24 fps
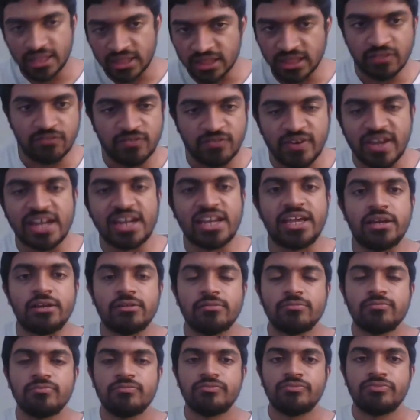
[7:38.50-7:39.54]
The fielding.
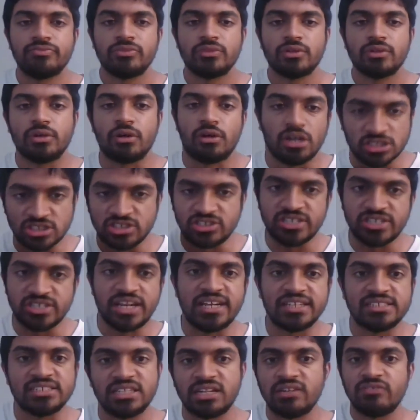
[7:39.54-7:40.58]

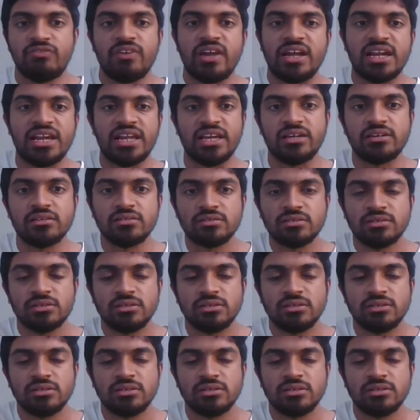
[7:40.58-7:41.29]
Australians in fielding.